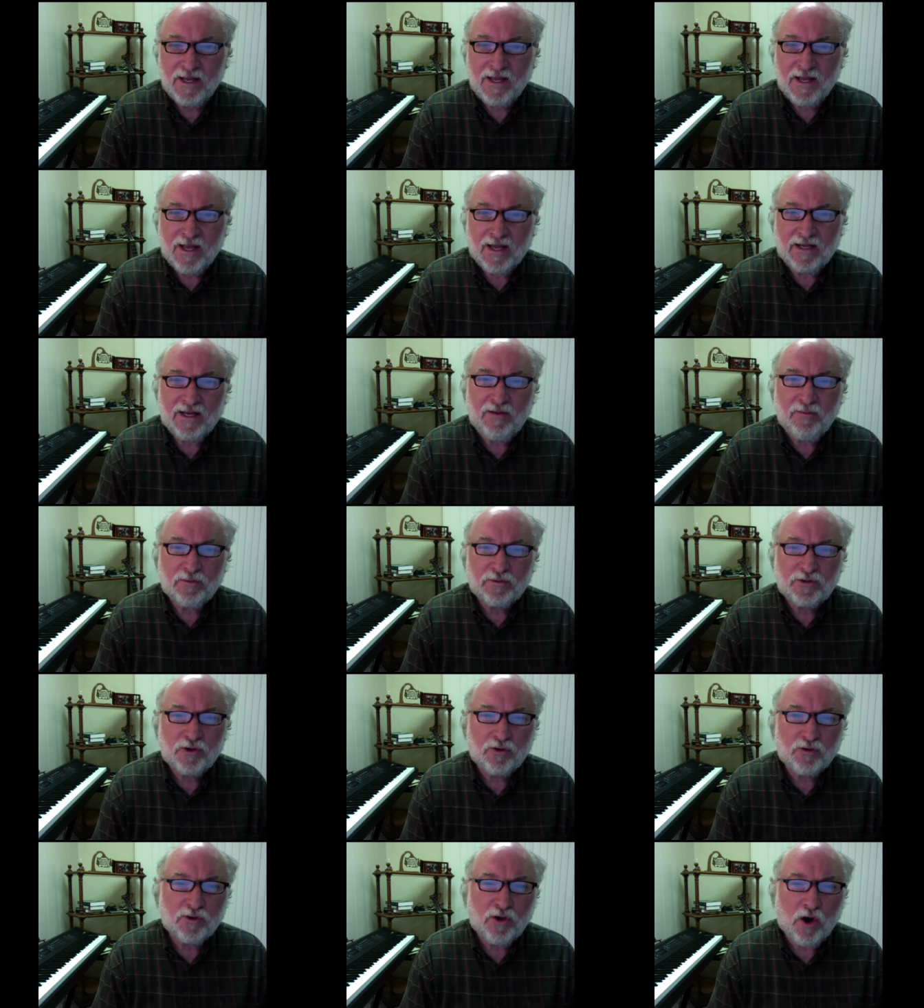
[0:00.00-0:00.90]
And he will
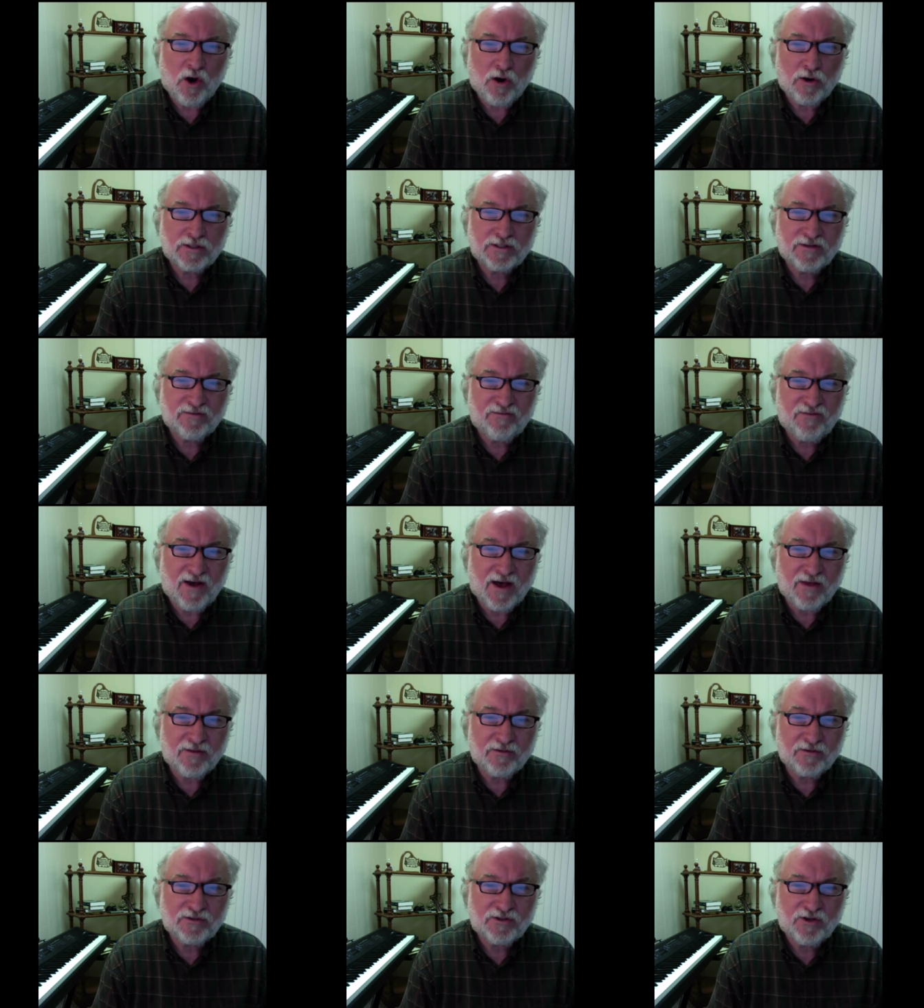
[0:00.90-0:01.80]
turn the hearts of
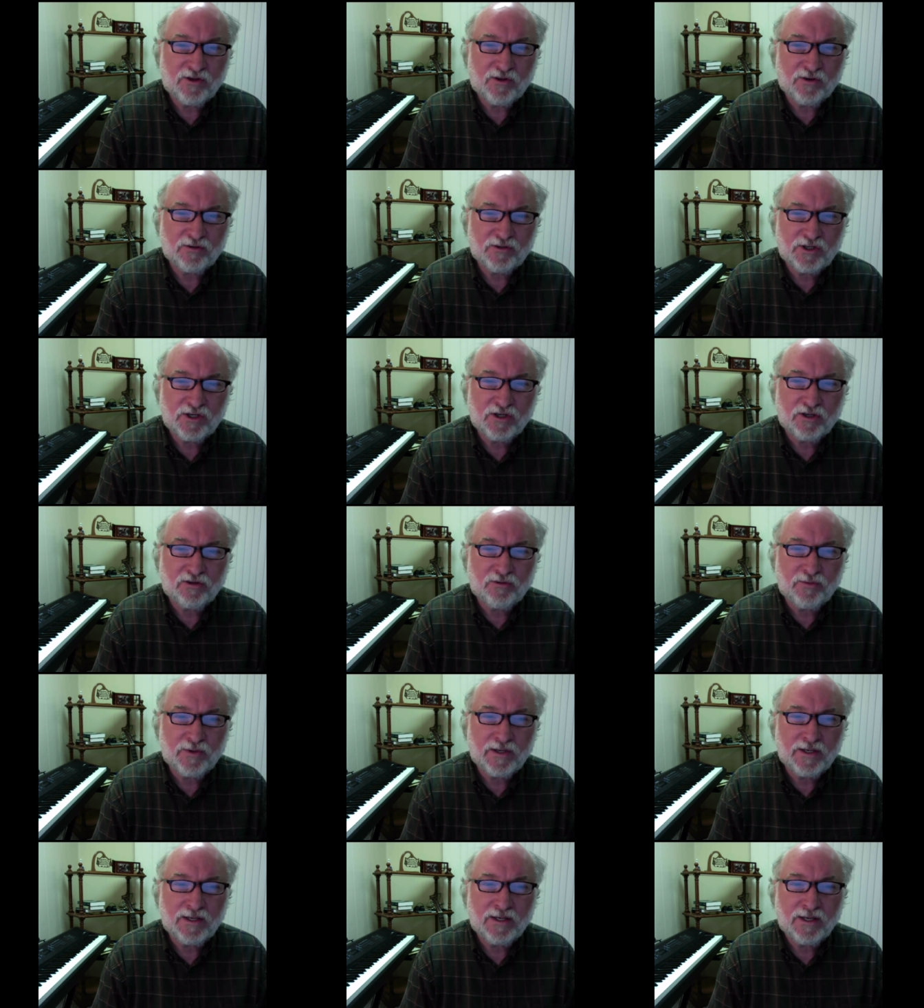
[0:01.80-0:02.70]
fathers to their
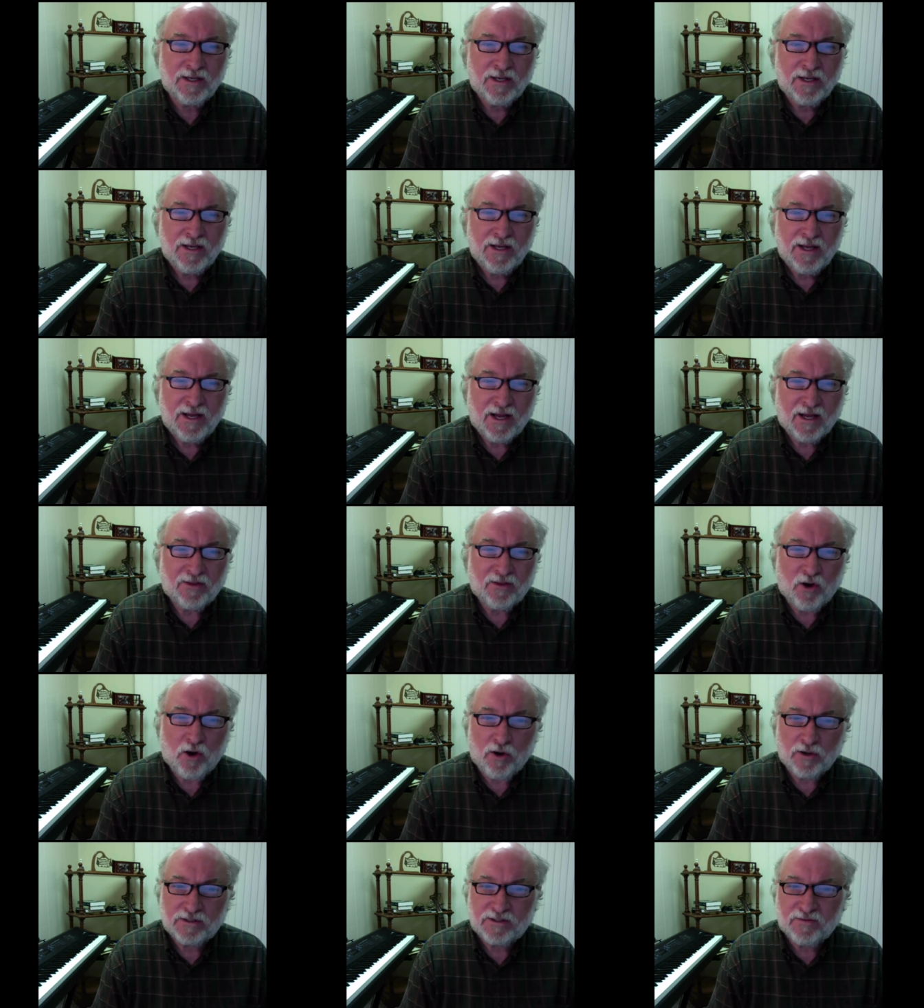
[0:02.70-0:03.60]
children, and the
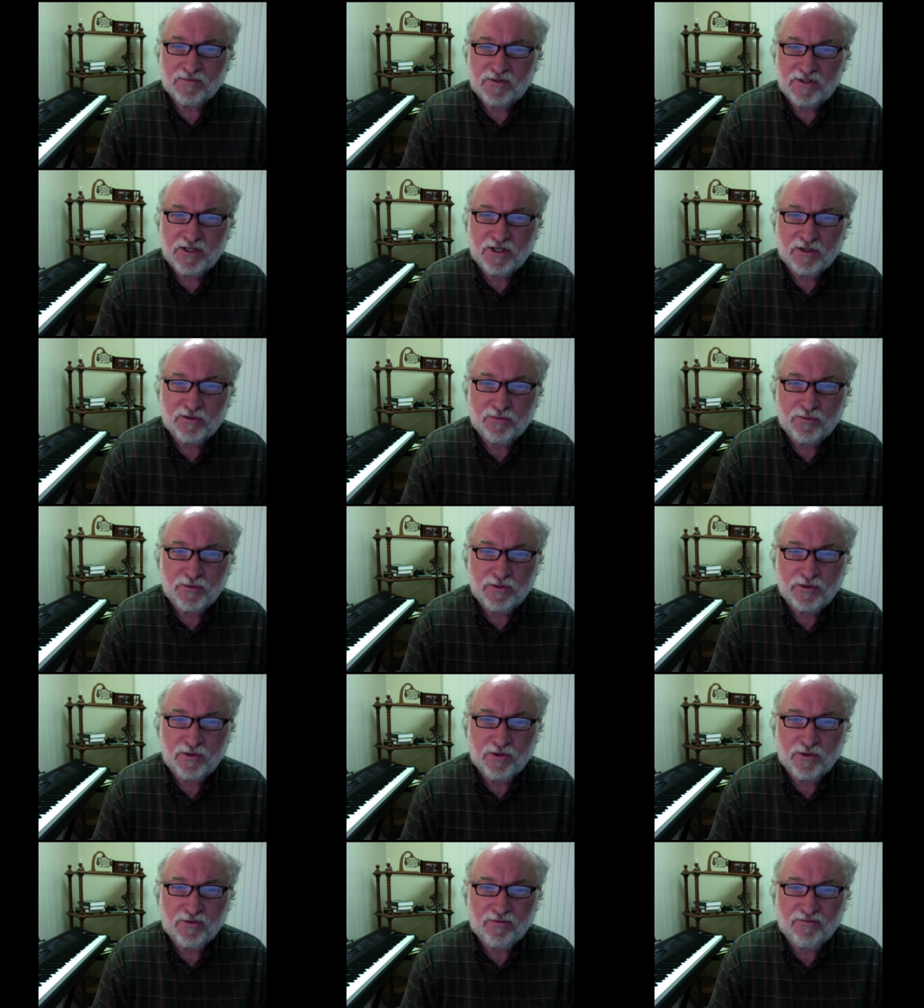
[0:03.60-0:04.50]
hearts of children
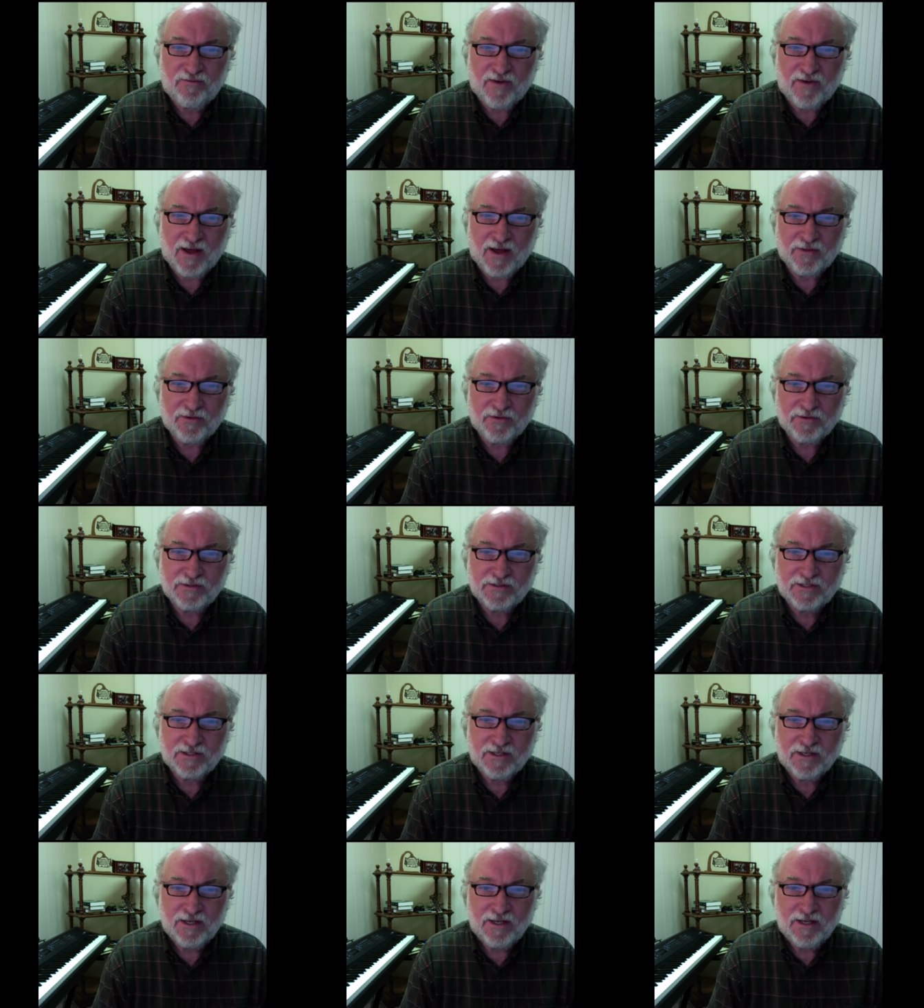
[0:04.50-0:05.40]
to their fathers,
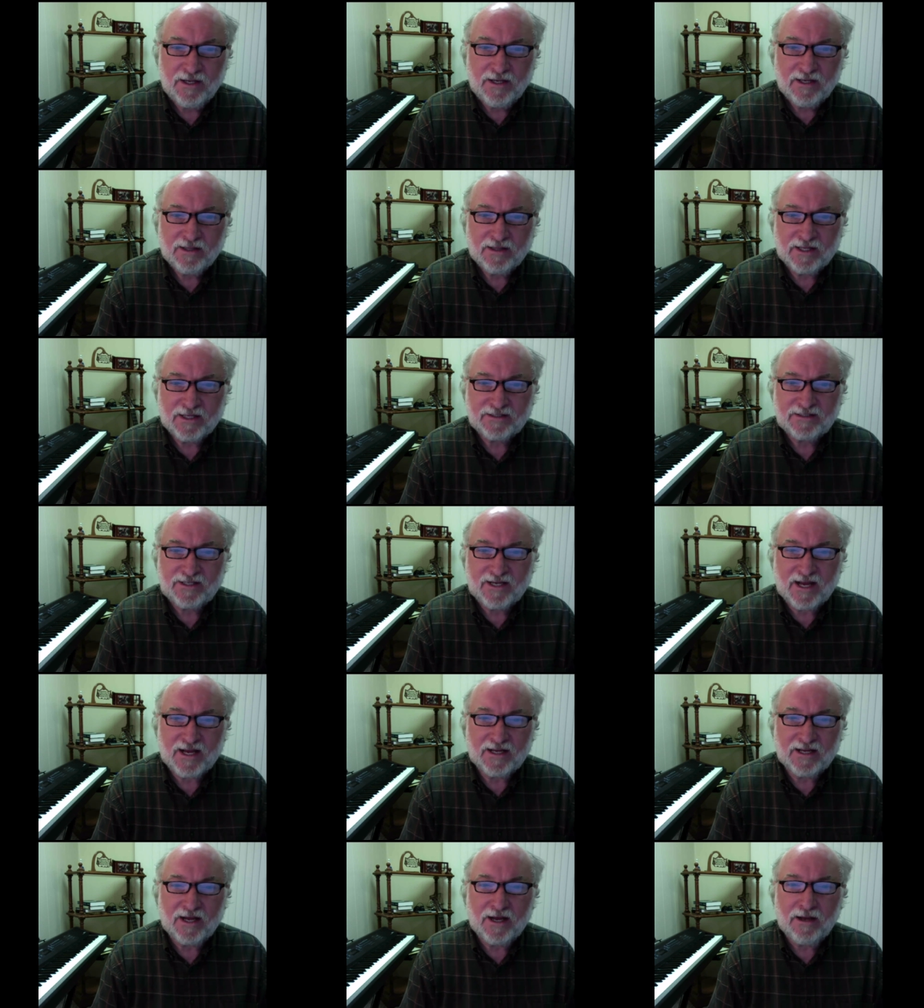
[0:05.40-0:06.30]
lest I
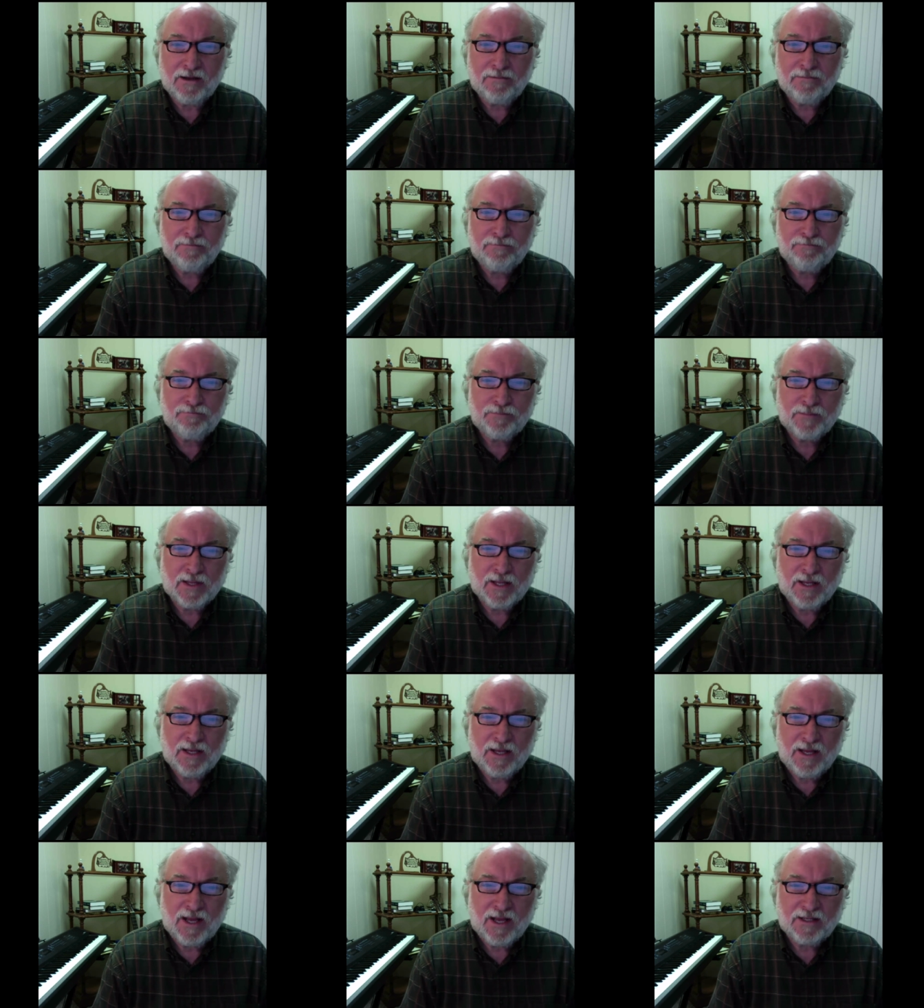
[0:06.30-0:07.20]
come
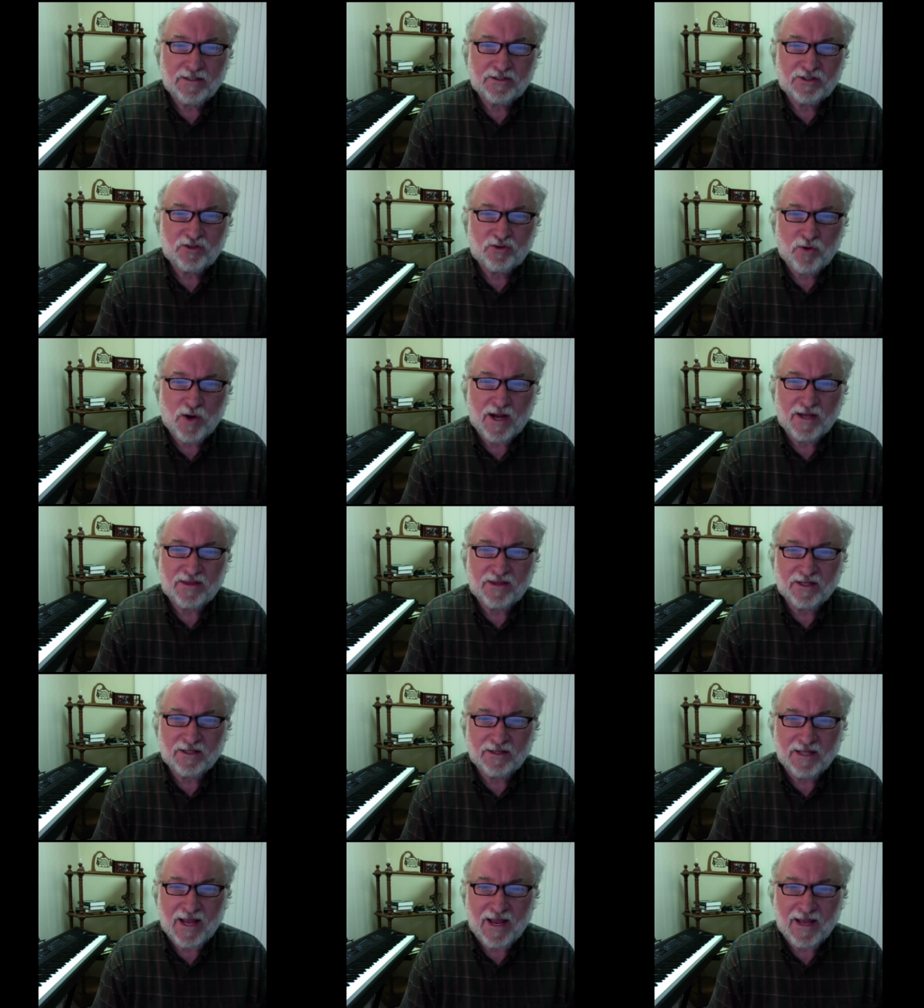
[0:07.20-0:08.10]
and strike the
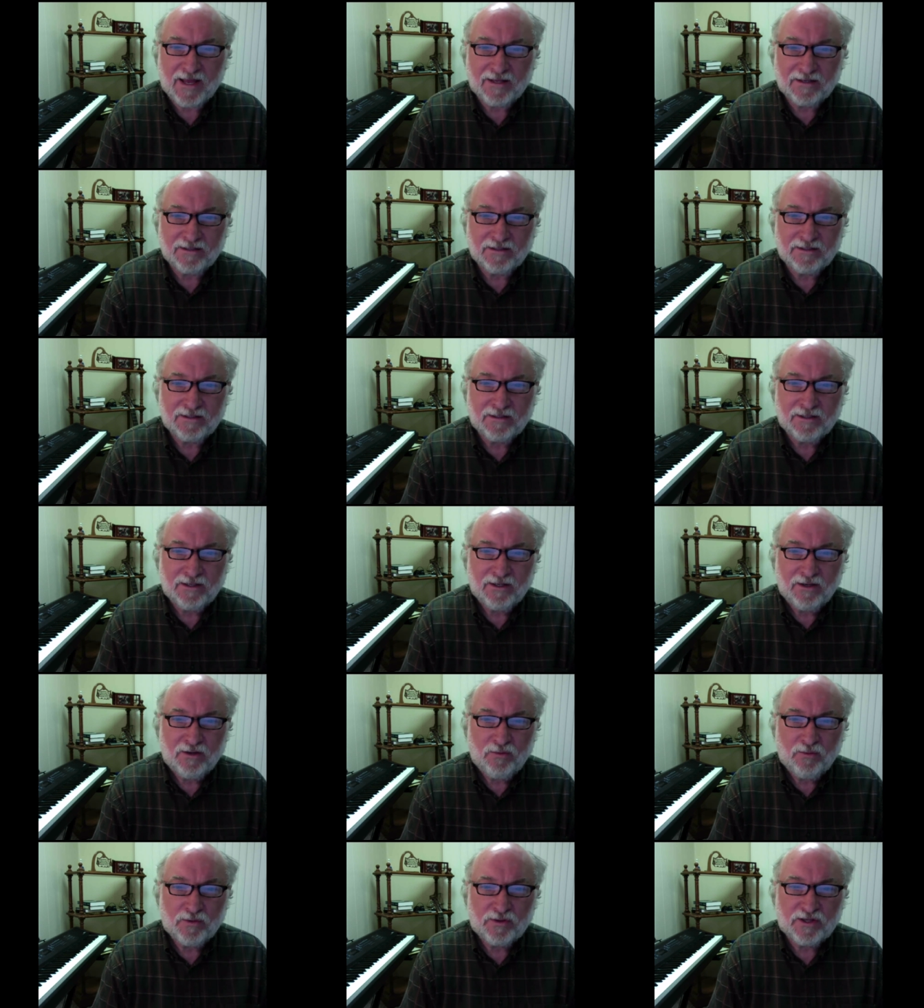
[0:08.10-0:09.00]
land
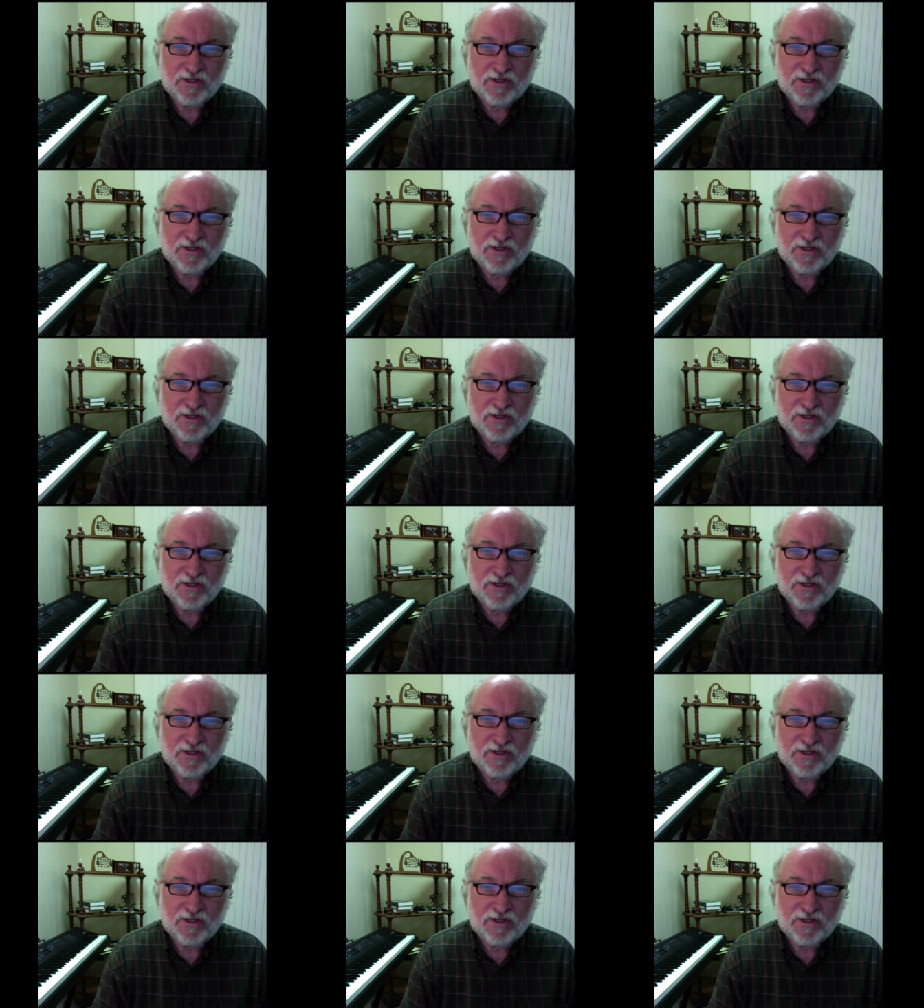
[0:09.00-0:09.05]
with a